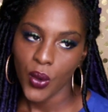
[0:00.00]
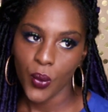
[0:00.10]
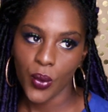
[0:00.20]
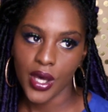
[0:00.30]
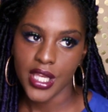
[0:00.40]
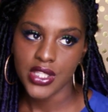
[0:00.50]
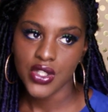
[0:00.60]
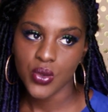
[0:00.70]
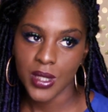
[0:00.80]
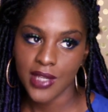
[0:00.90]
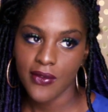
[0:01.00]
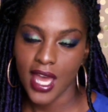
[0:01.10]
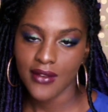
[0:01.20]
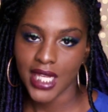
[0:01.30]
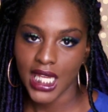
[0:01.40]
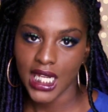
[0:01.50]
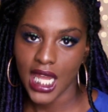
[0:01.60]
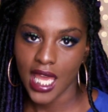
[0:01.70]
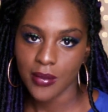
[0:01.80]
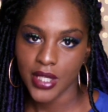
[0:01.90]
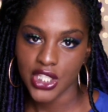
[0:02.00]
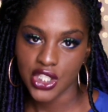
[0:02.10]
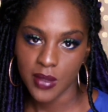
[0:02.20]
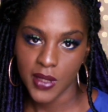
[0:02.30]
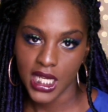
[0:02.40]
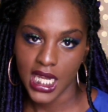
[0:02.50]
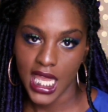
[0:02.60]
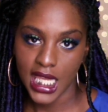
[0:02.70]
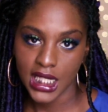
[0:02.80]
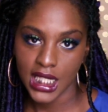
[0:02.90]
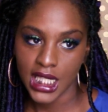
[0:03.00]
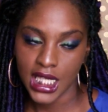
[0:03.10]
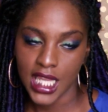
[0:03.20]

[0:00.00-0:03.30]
was $25.99 plus shipping and handling,